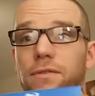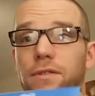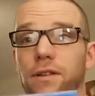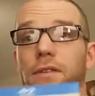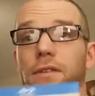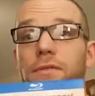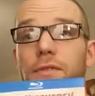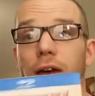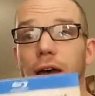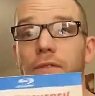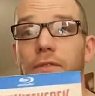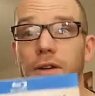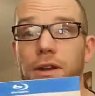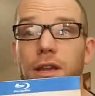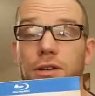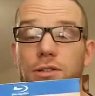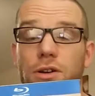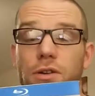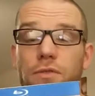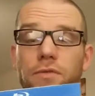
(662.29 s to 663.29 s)
Alfred
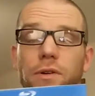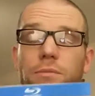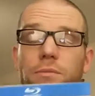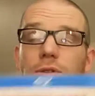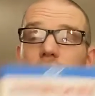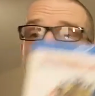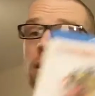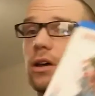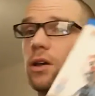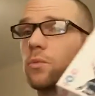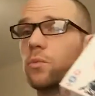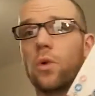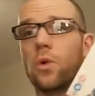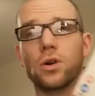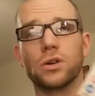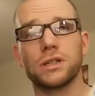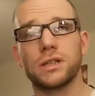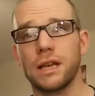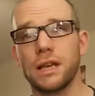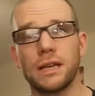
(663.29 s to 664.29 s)
Hitchcock films, and I could
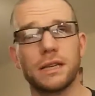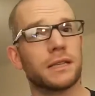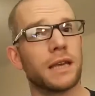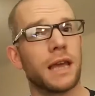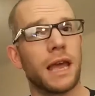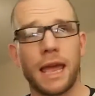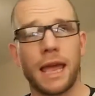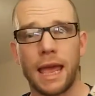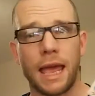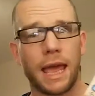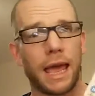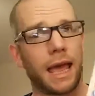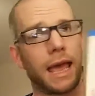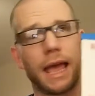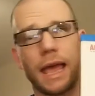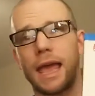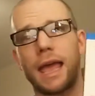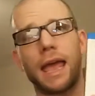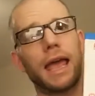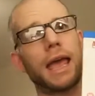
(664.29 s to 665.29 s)
watch these
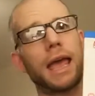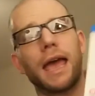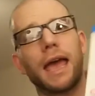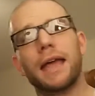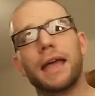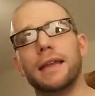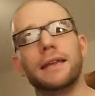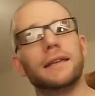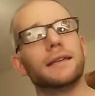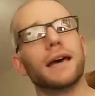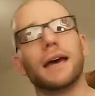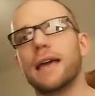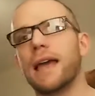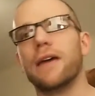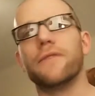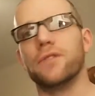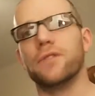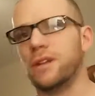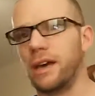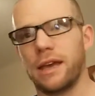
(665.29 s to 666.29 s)
any
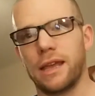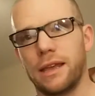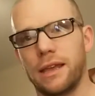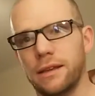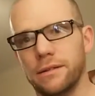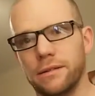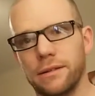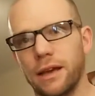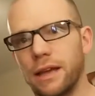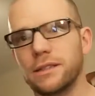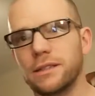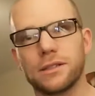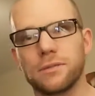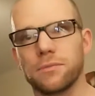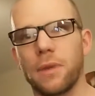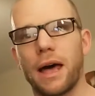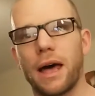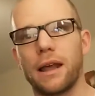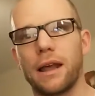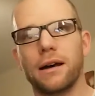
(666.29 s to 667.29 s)
day, every day. It
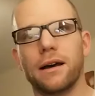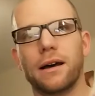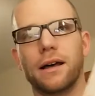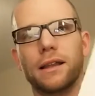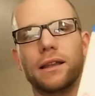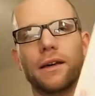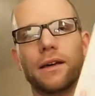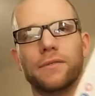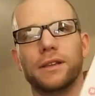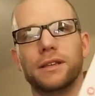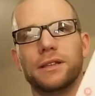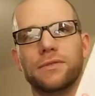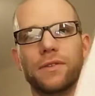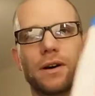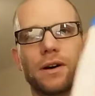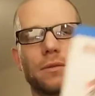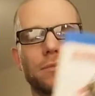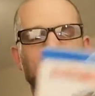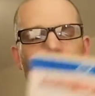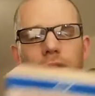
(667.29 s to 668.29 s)
doesn't matter. I love these
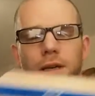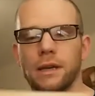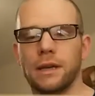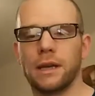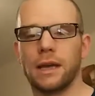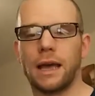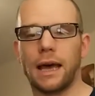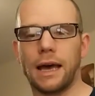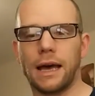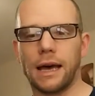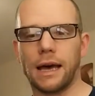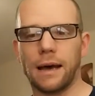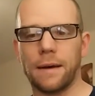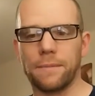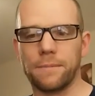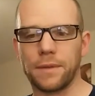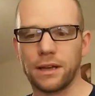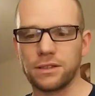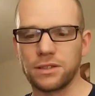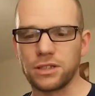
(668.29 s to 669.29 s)
films.
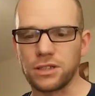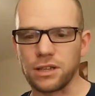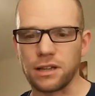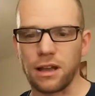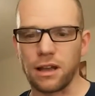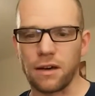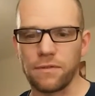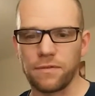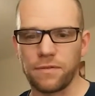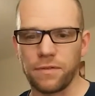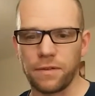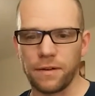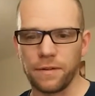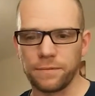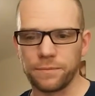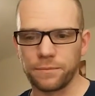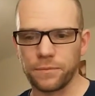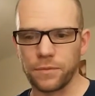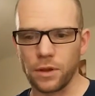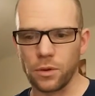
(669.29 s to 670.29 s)
I just love
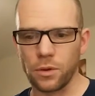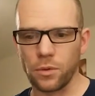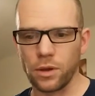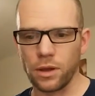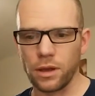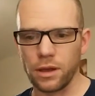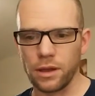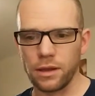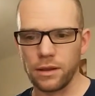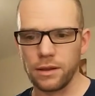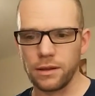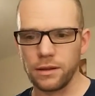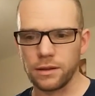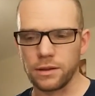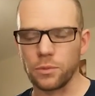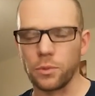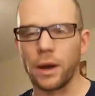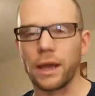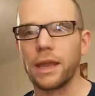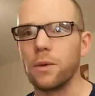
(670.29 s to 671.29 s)

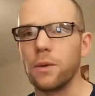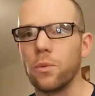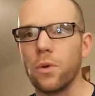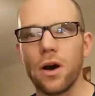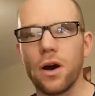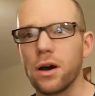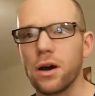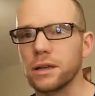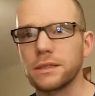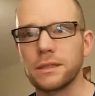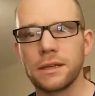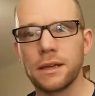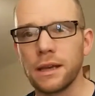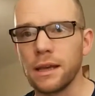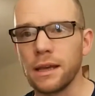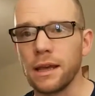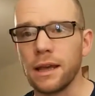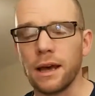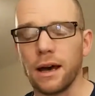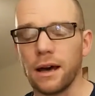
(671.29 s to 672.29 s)
the way he works.
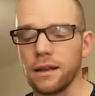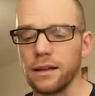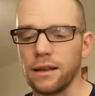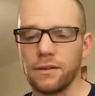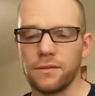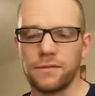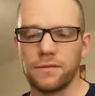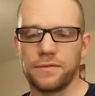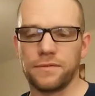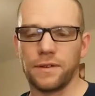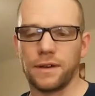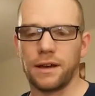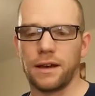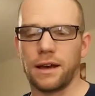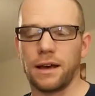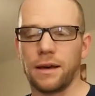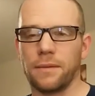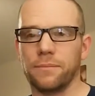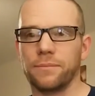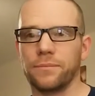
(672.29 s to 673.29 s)
I love
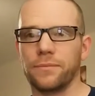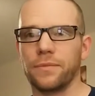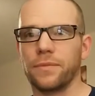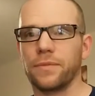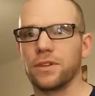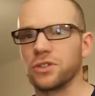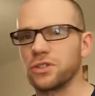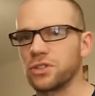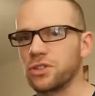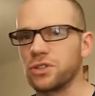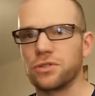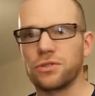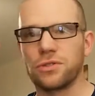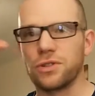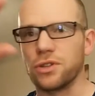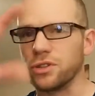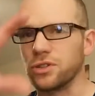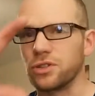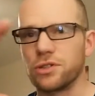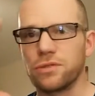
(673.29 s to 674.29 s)

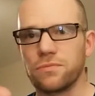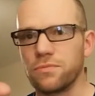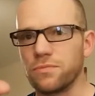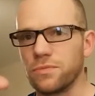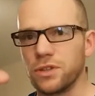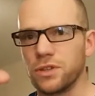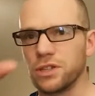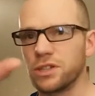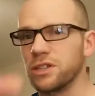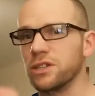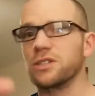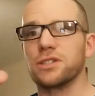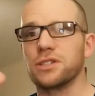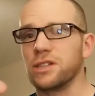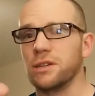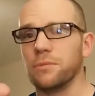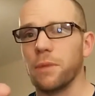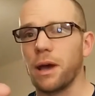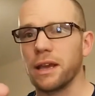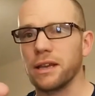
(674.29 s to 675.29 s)
the
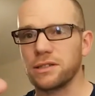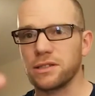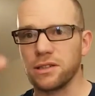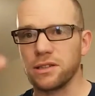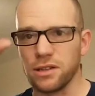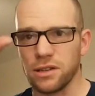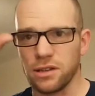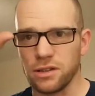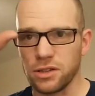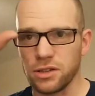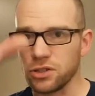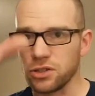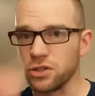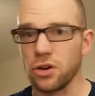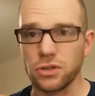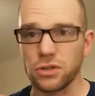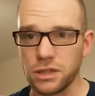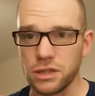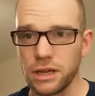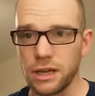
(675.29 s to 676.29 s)
decisions he makes, the
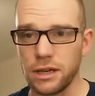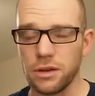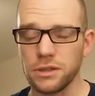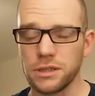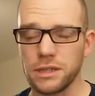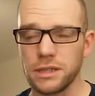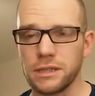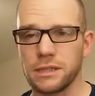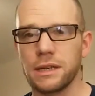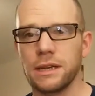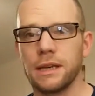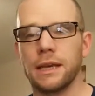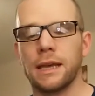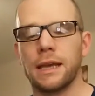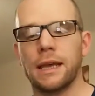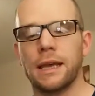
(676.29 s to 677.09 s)
shots that he uses.